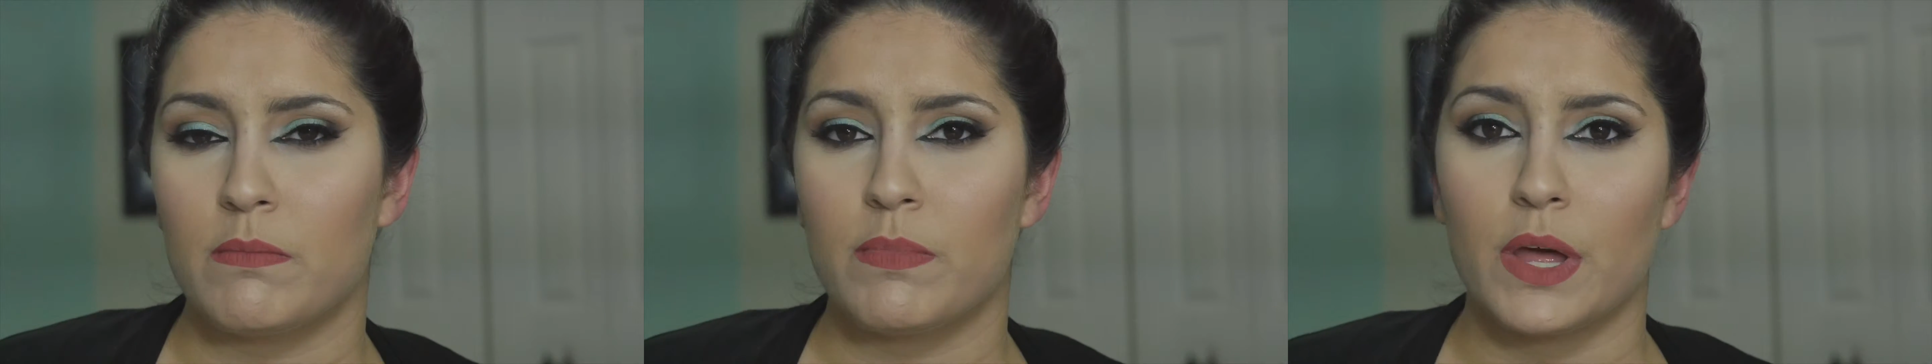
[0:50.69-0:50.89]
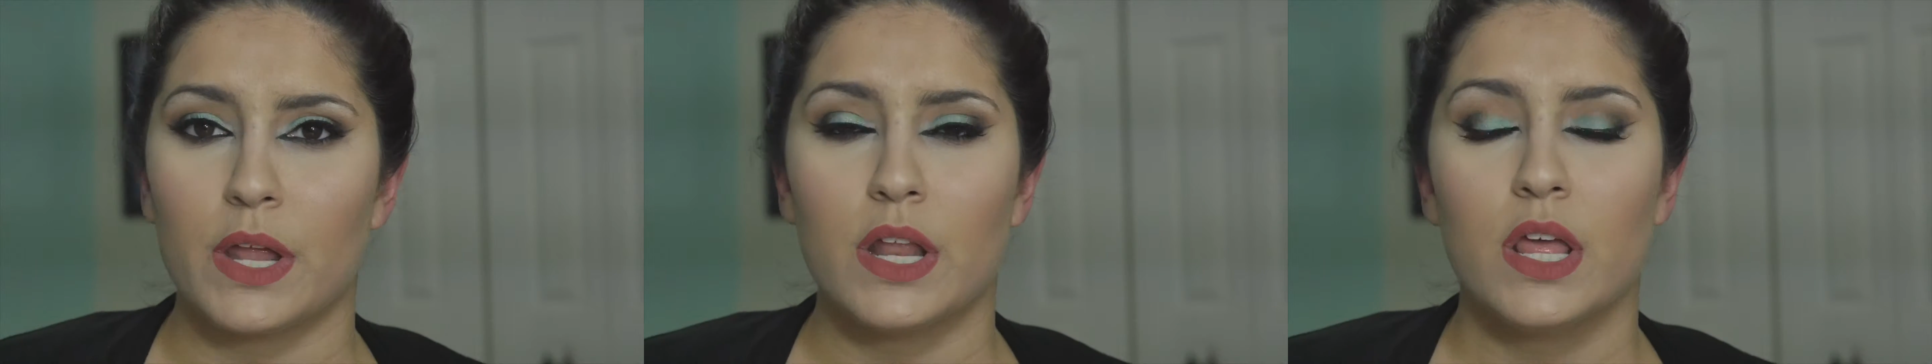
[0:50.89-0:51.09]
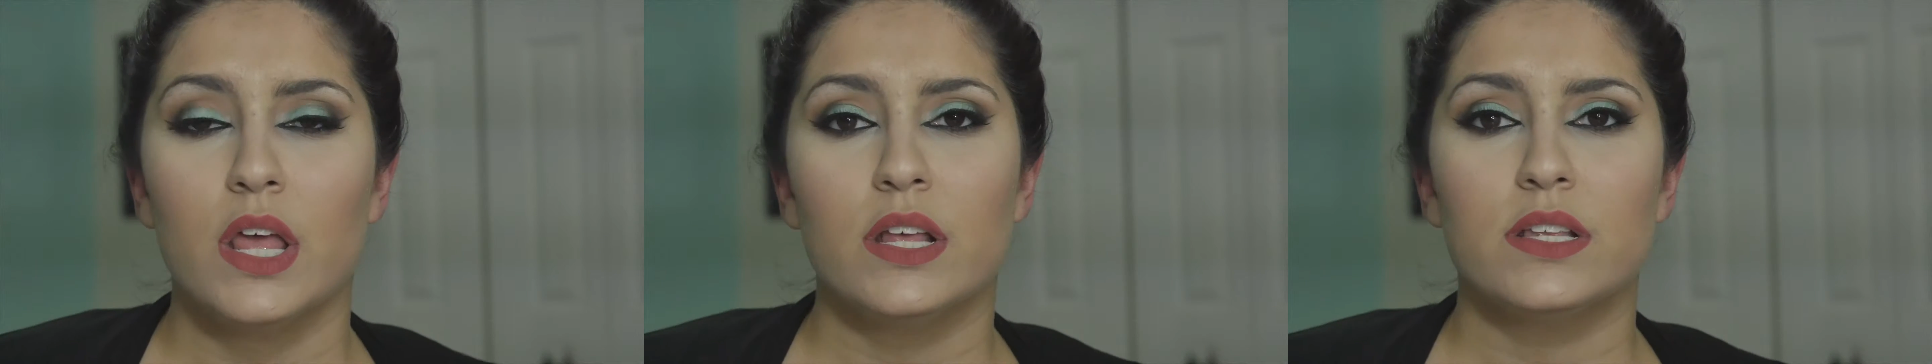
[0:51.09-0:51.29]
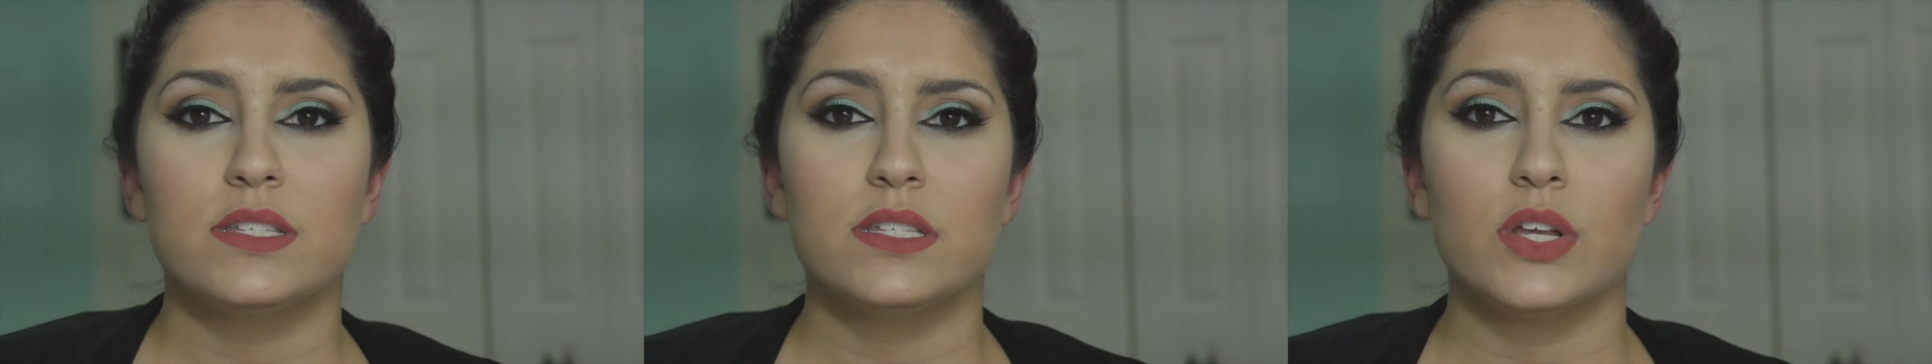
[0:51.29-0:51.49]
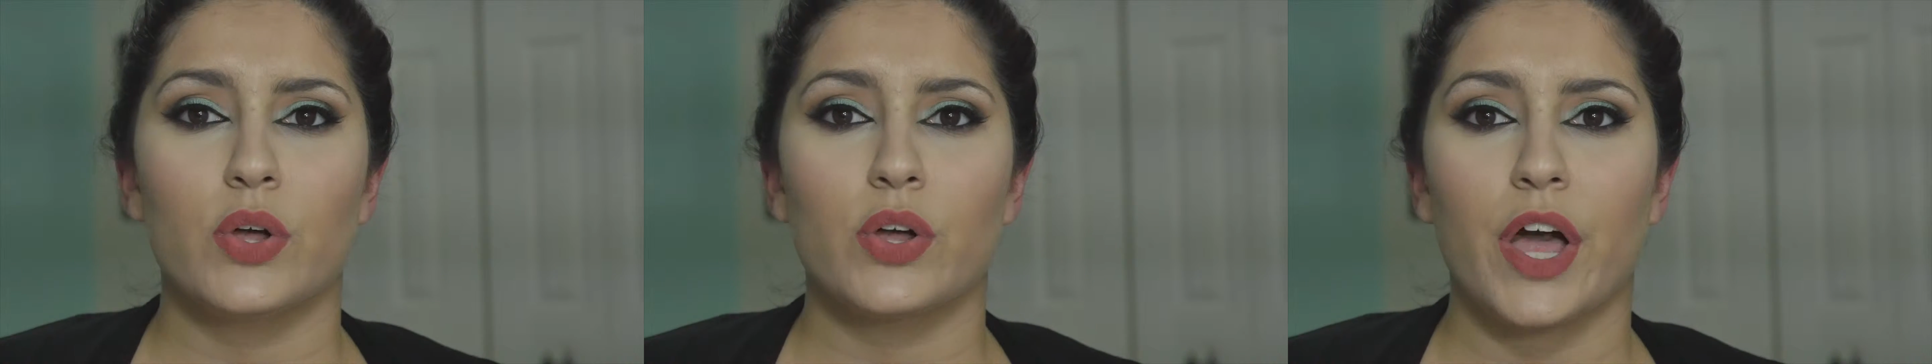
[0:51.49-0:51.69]
but
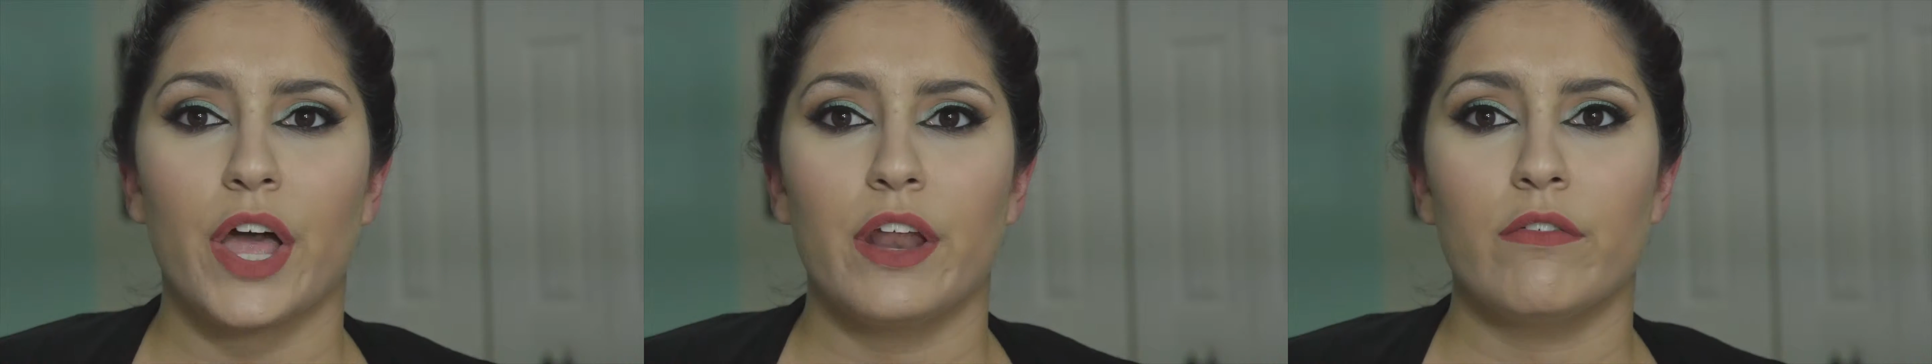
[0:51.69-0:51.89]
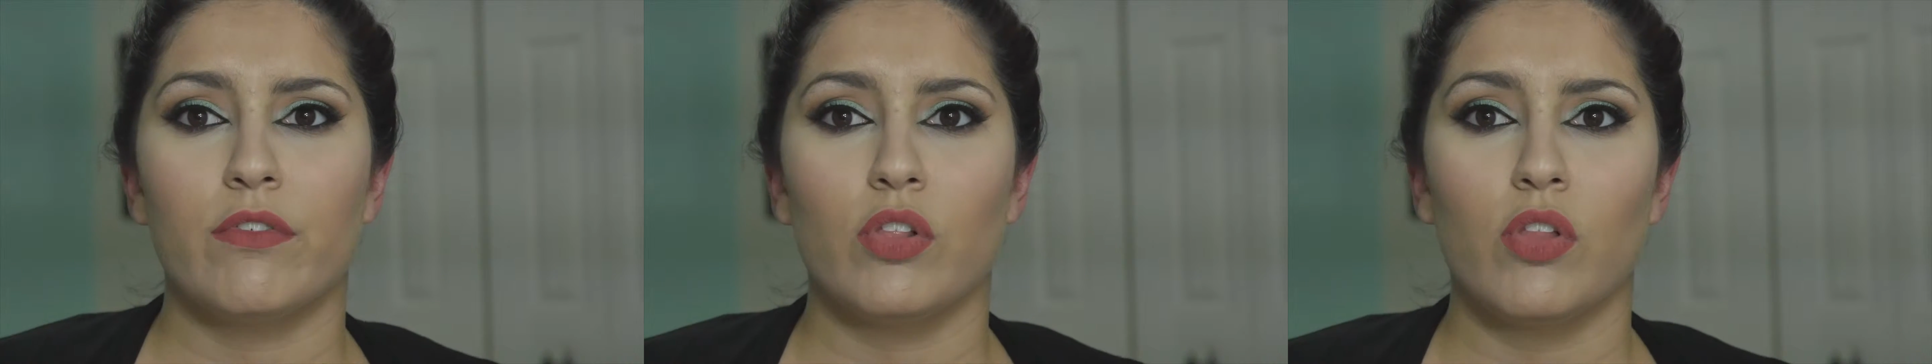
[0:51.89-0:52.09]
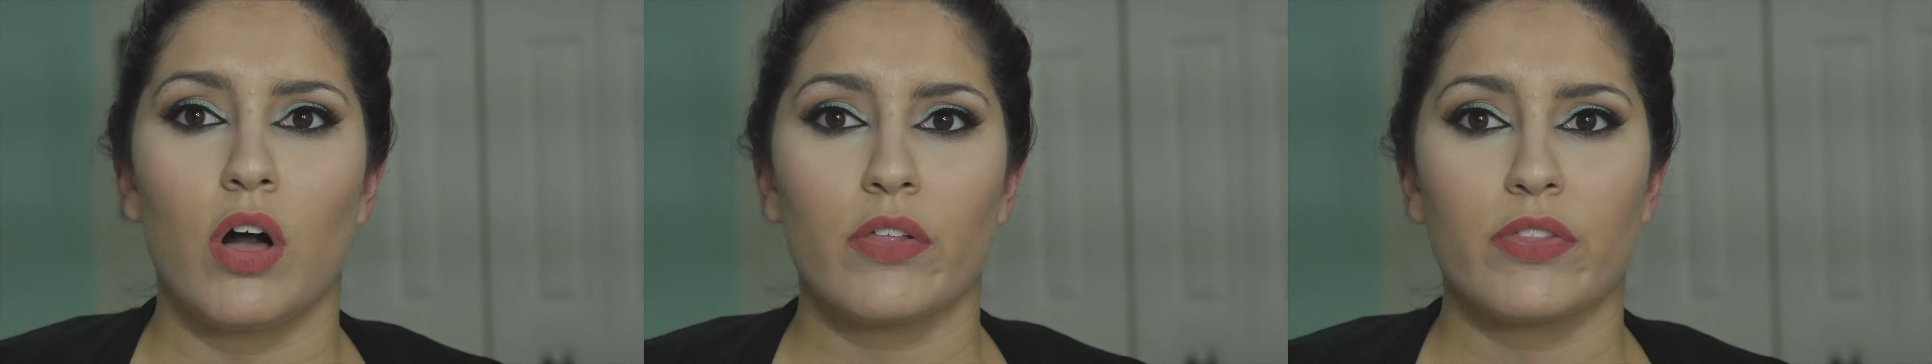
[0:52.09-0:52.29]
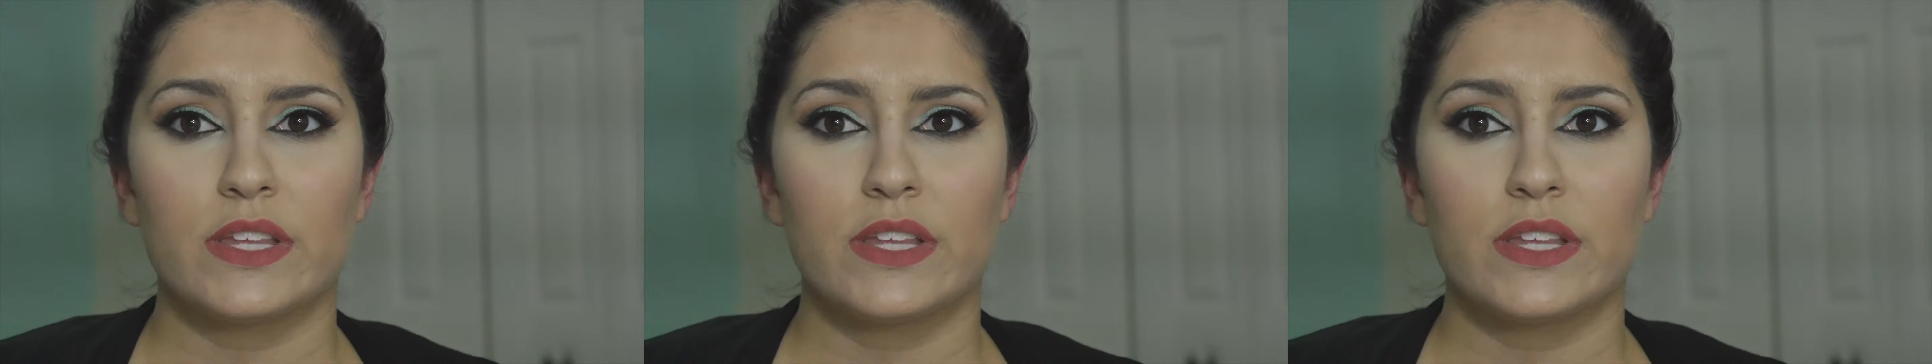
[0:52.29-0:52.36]
still kind of along